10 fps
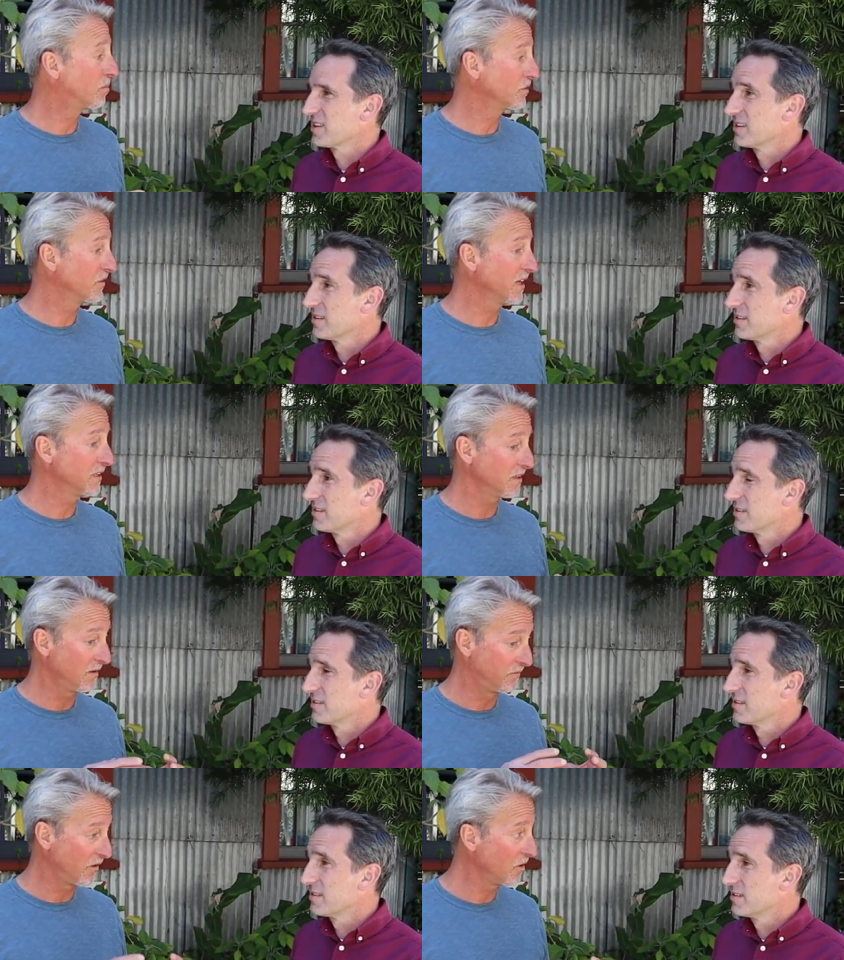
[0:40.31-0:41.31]
Speaker 1: present
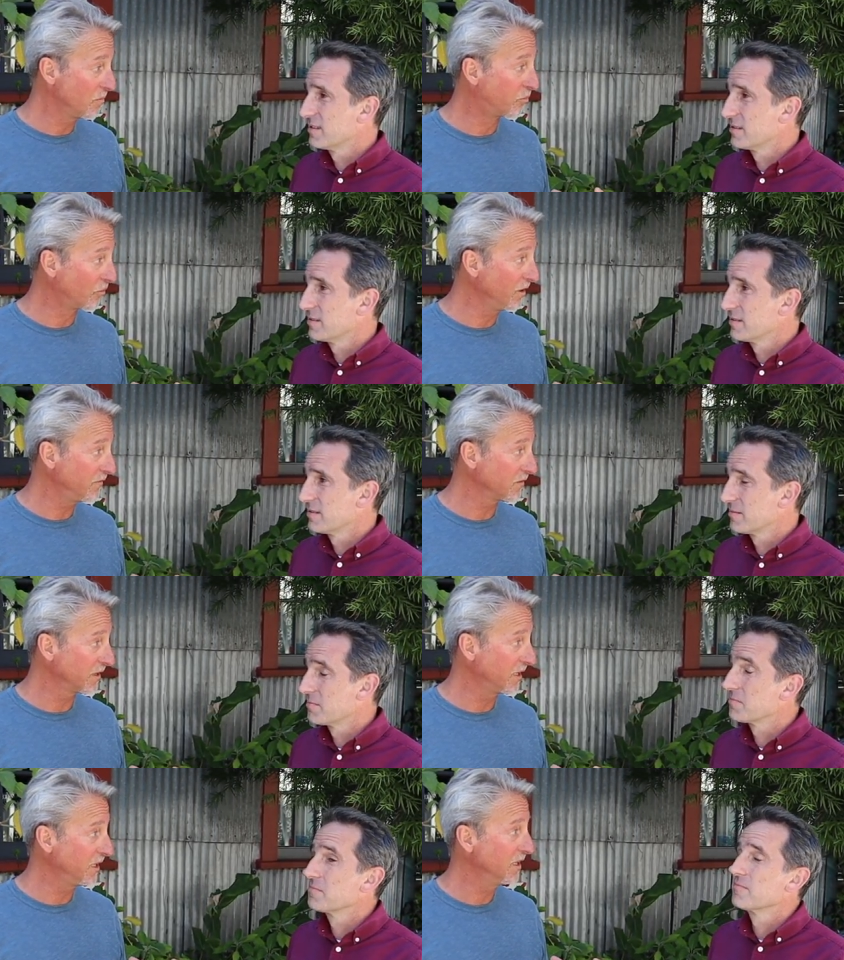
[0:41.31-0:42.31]
very
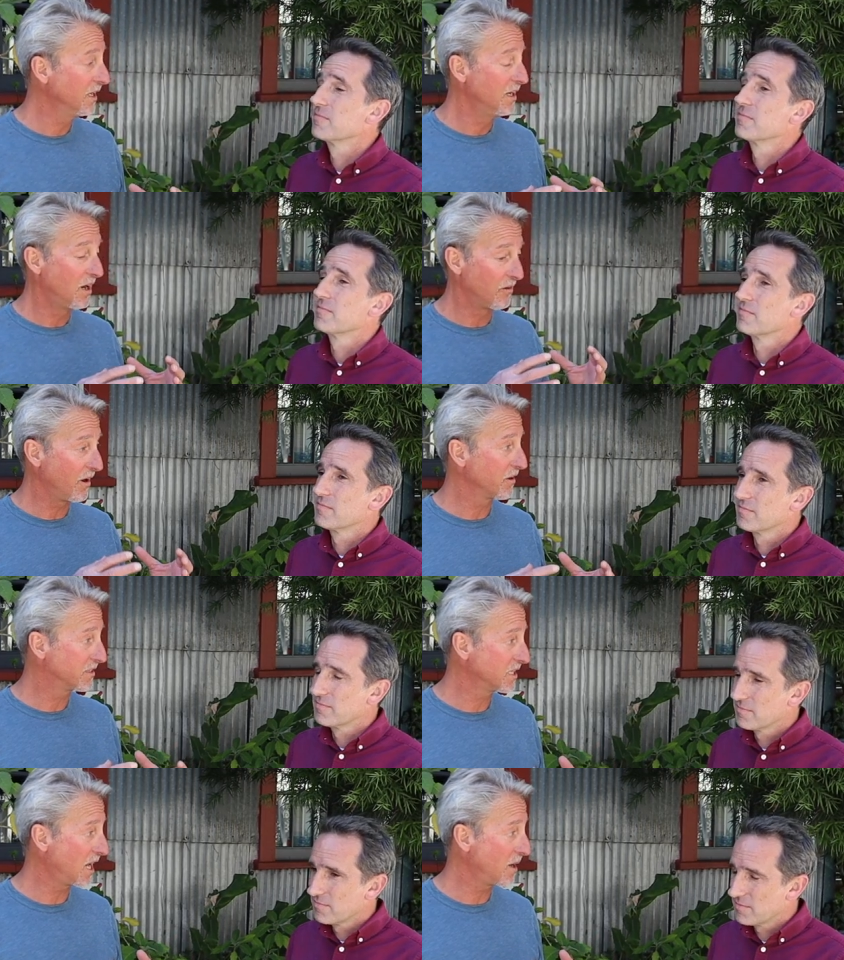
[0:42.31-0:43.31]
briefly around a
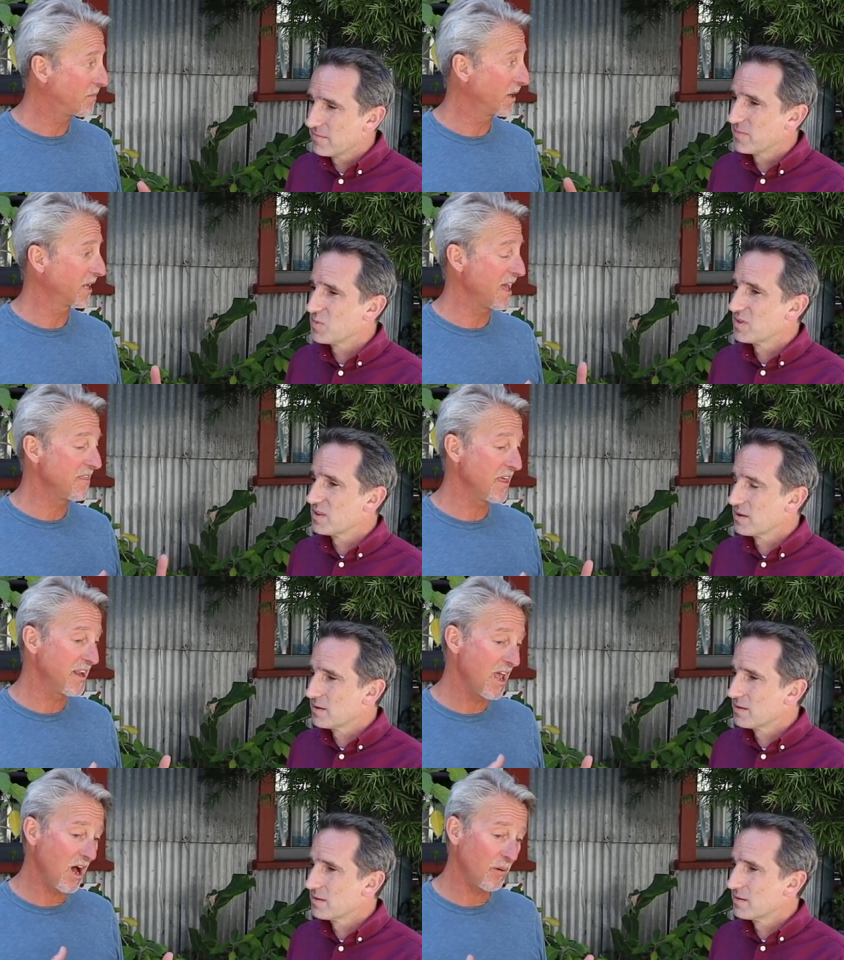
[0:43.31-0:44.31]
topic and then
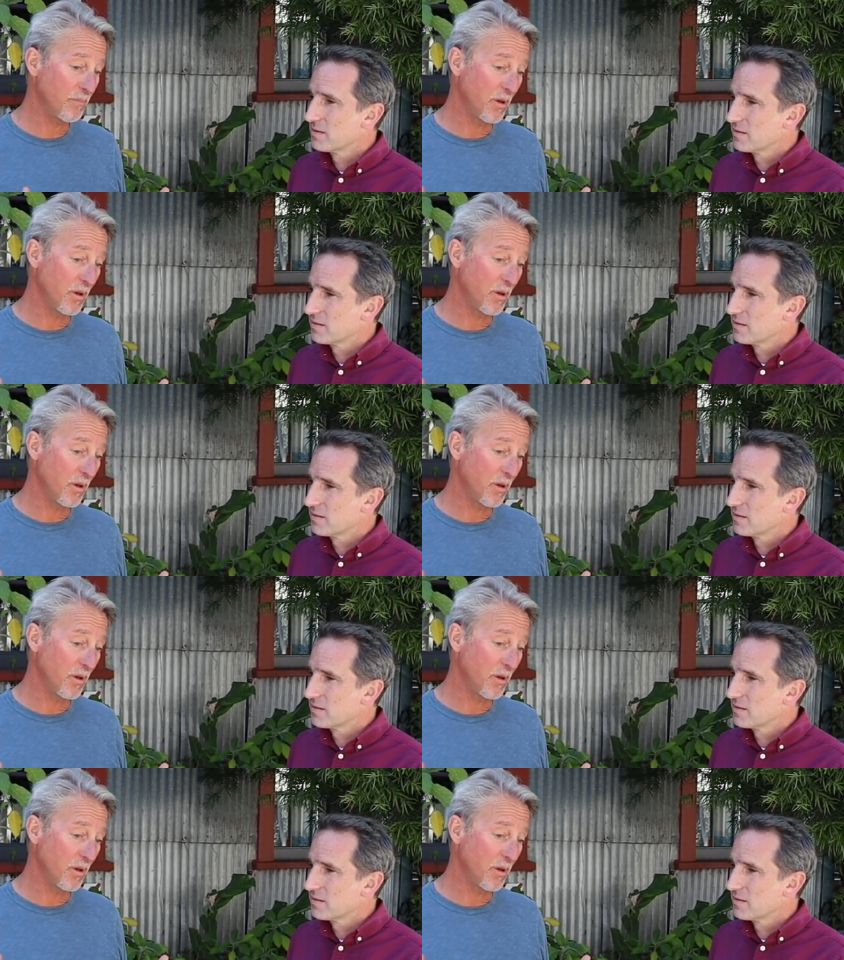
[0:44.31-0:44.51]
help